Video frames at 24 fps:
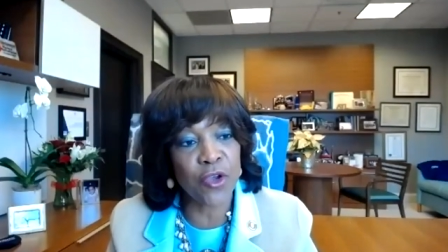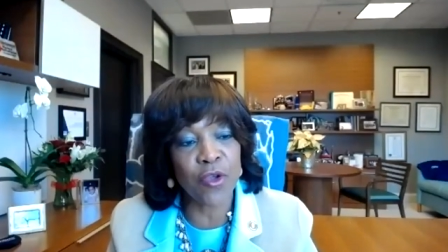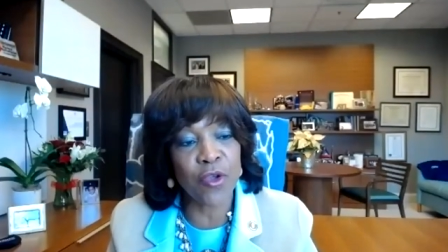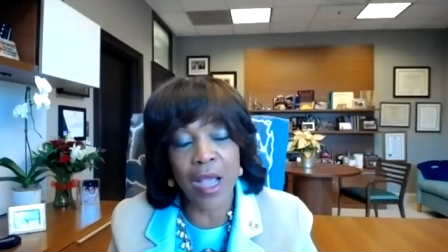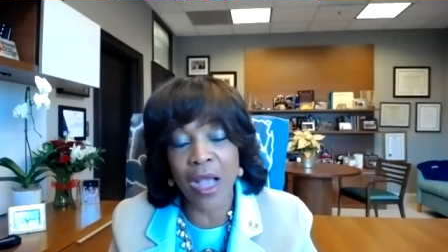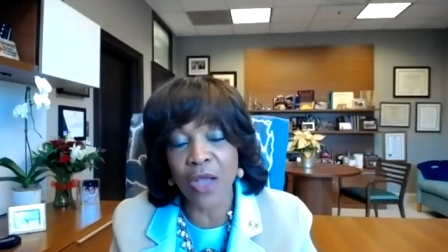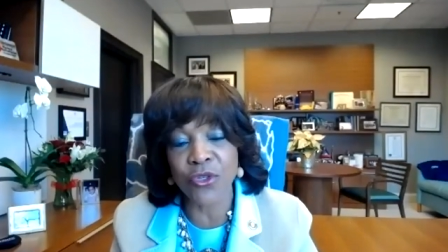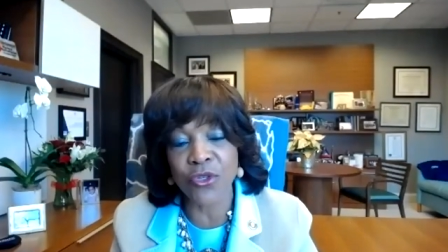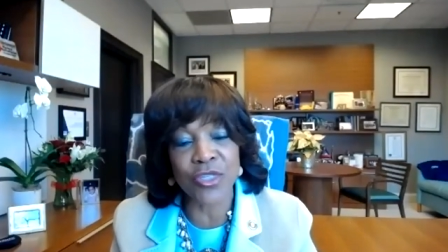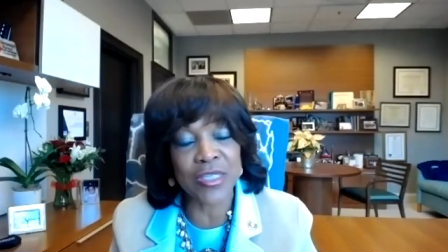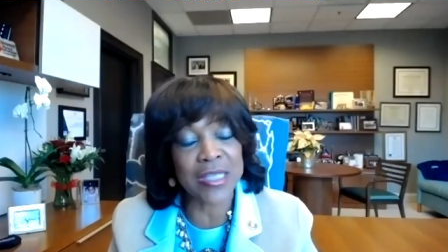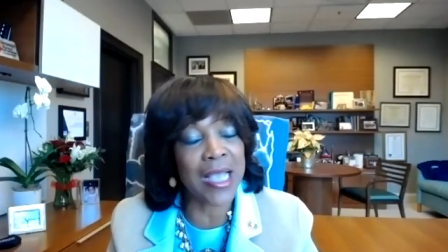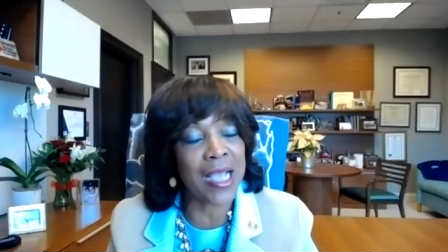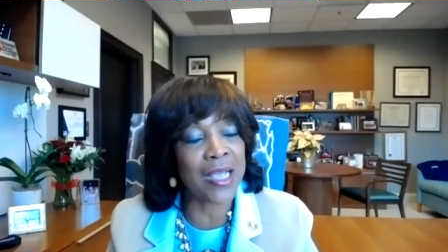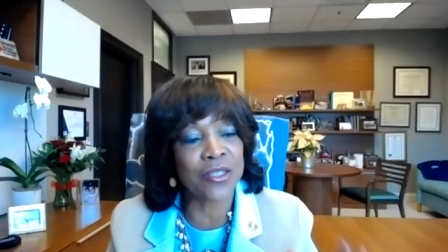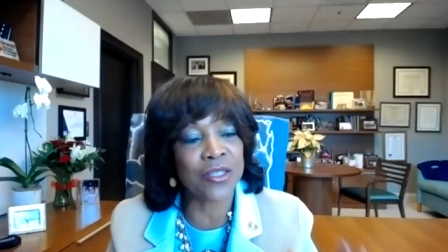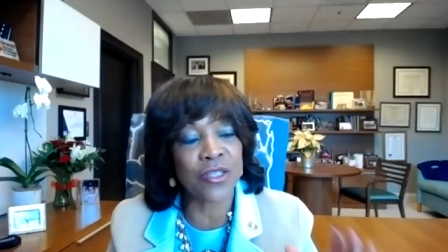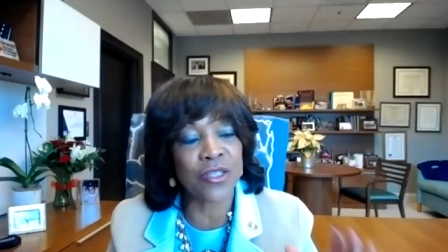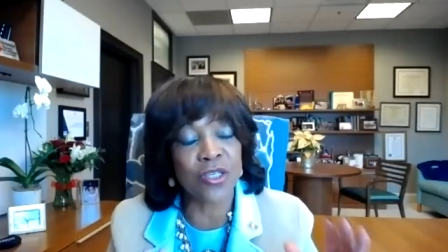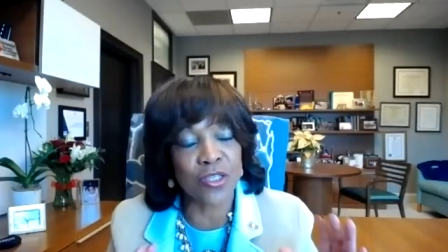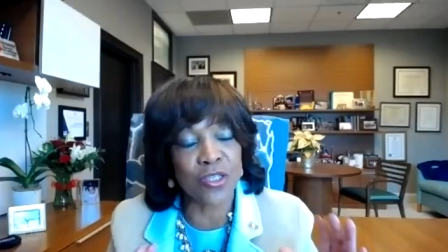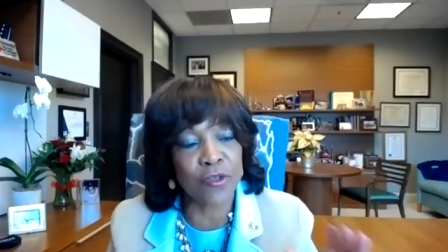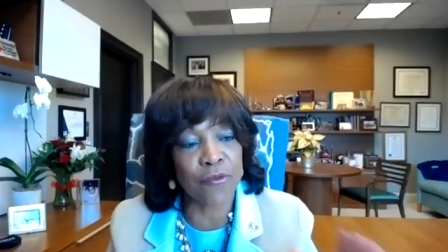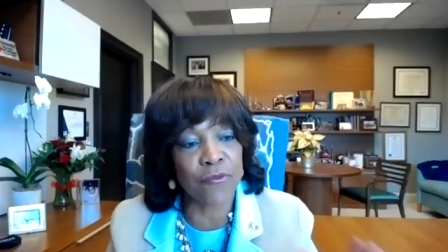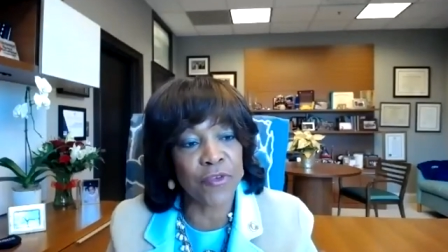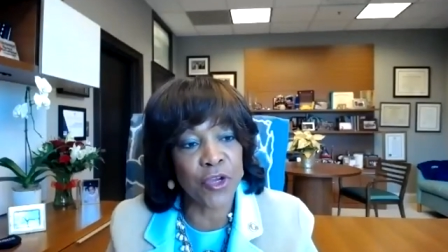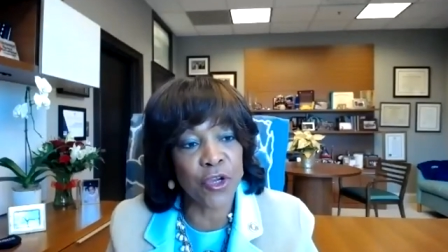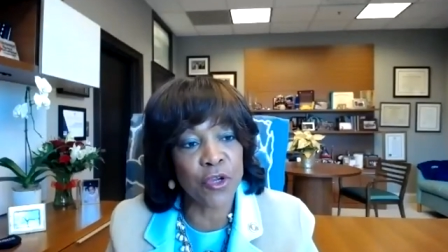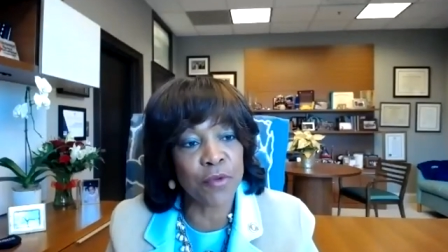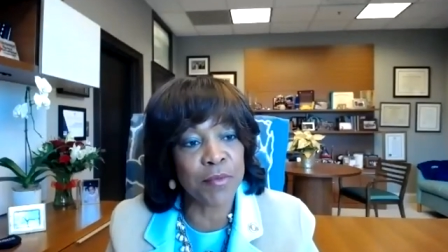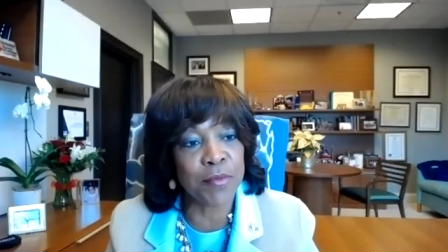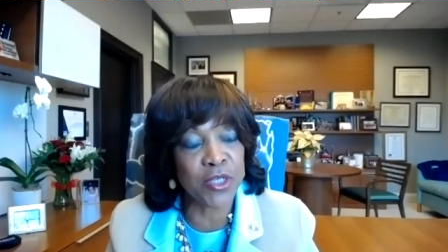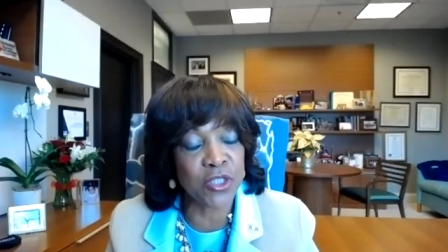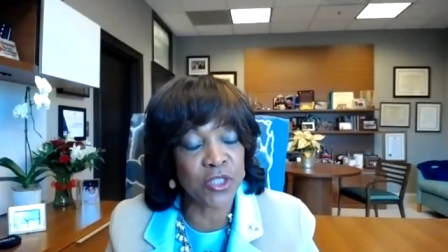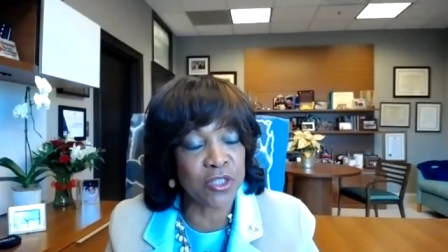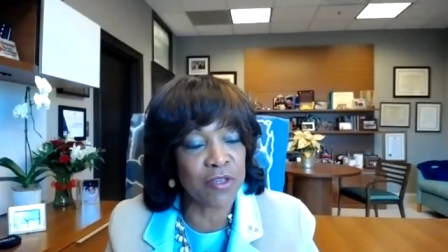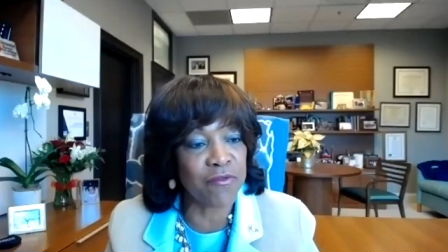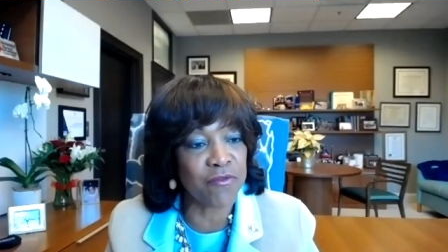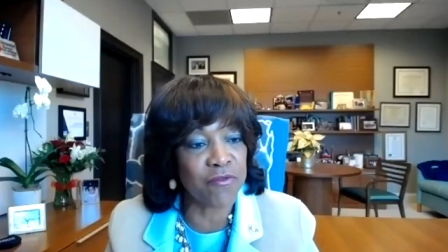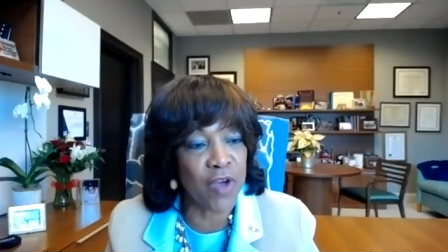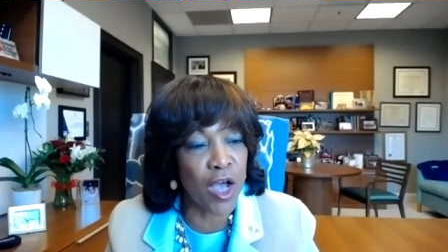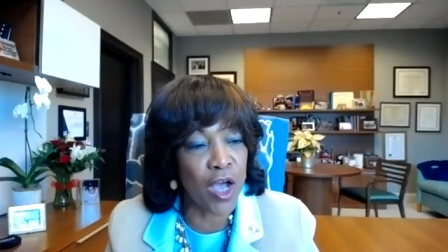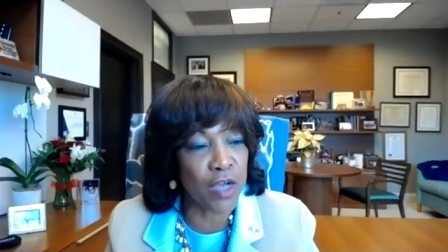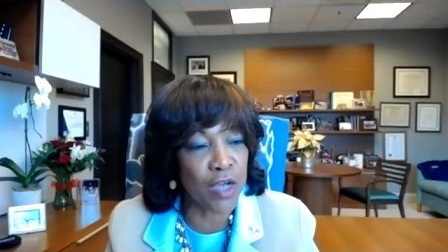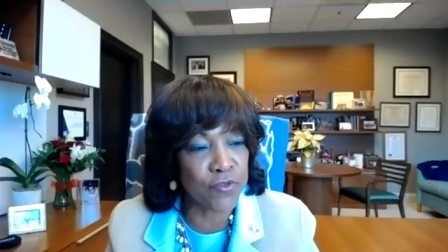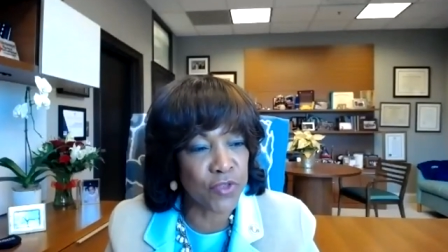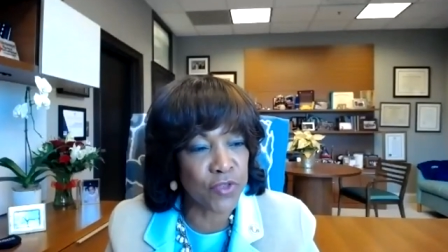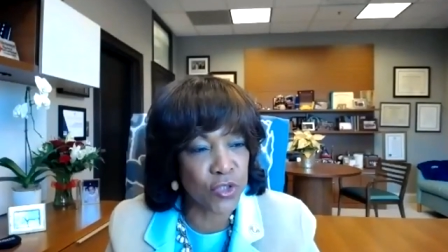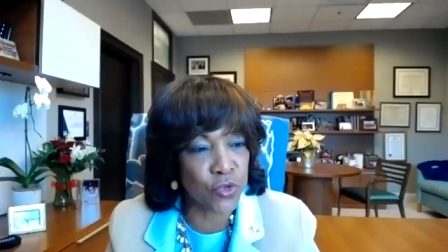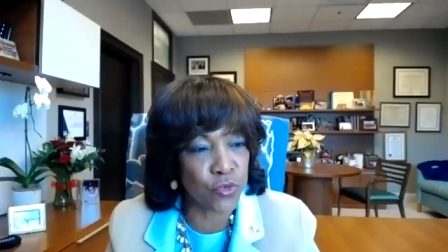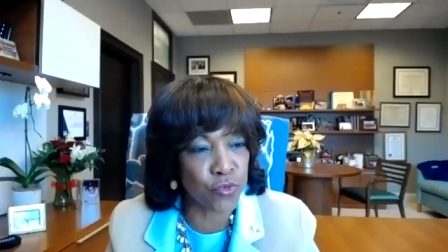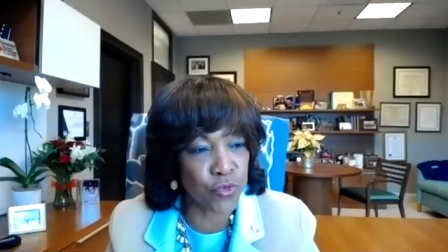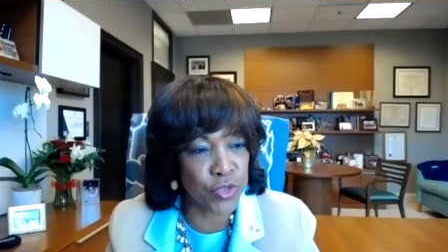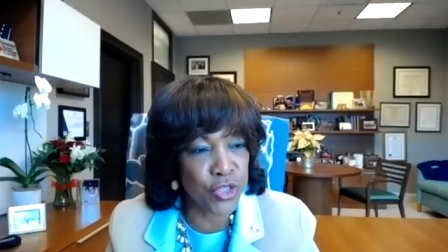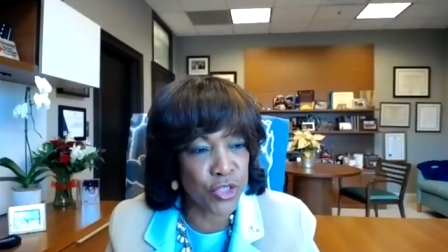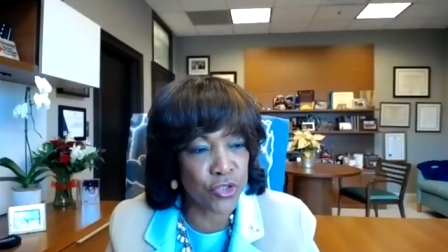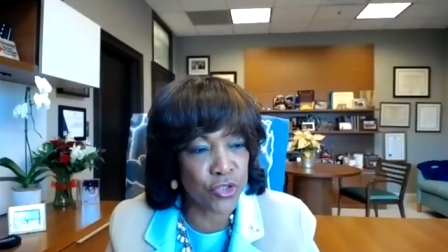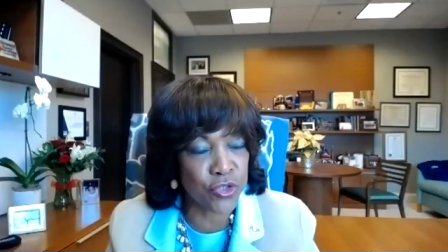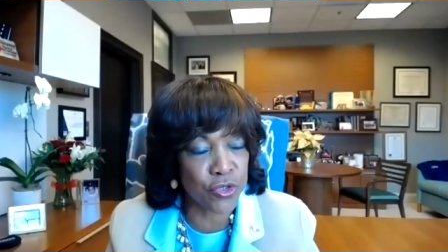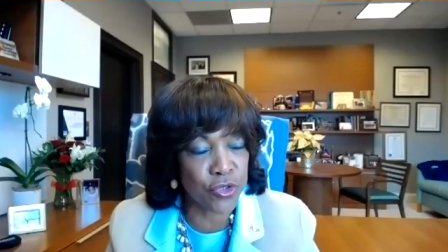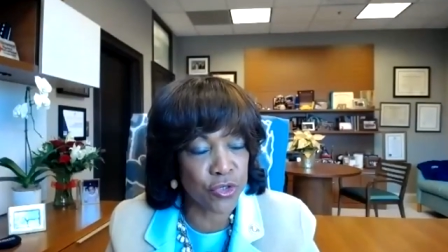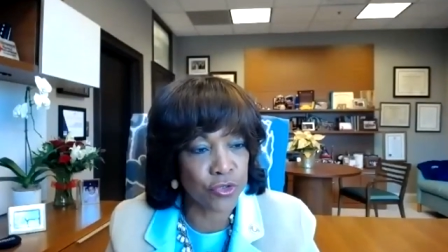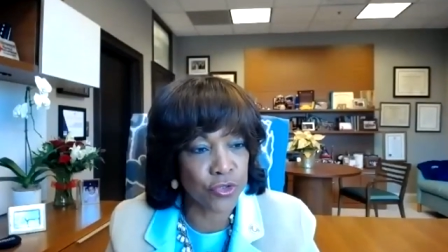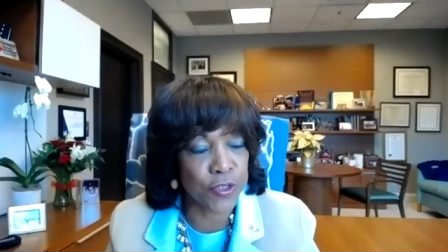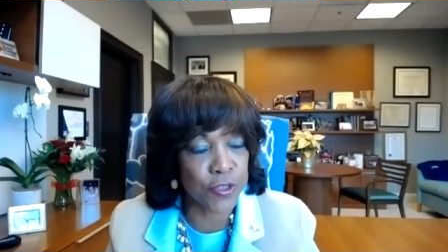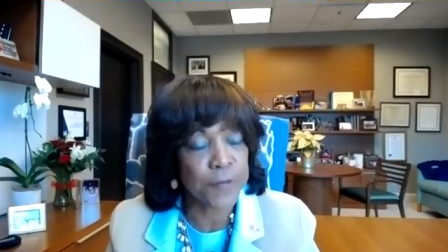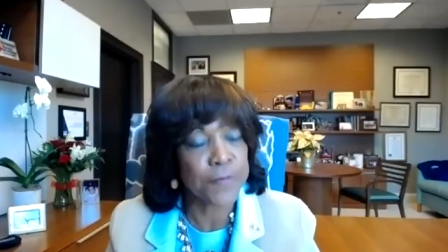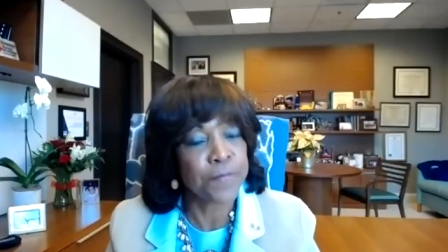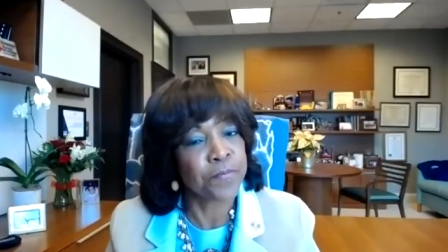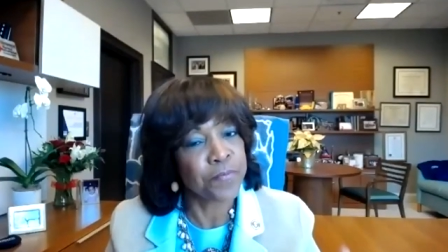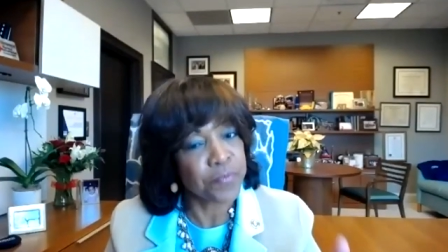our scientists are very much involved in the research.